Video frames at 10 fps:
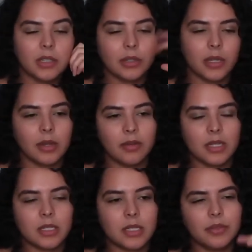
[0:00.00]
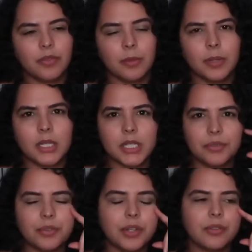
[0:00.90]
or not vastly different, but
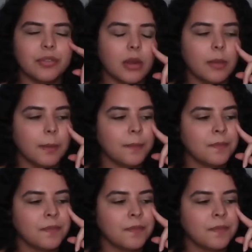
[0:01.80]
different from